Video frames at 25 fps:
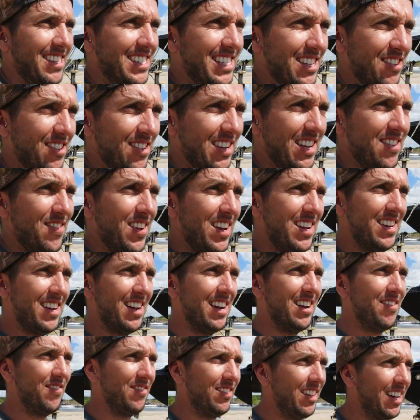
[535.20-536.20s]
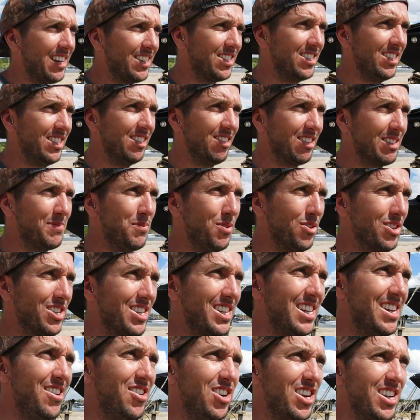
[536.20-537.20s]
I see what you mean, how like she looks more
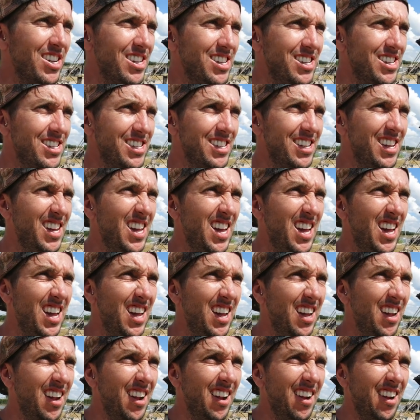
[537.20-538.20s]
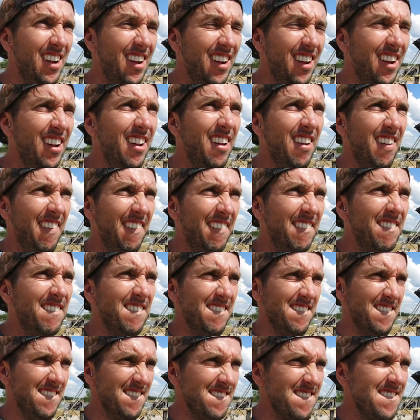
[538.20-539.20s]
serious. Yeah.
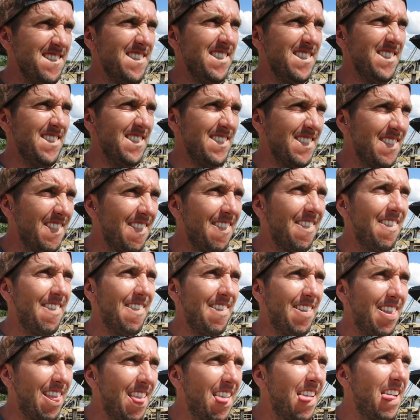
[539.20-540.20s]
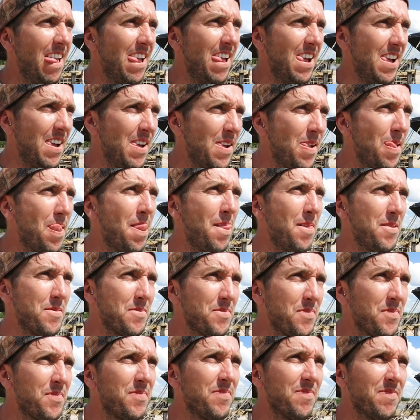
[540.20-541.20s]
She looks like she's ready to eat
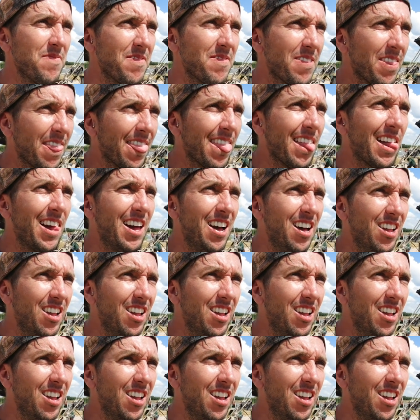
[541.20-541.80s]
some ocean.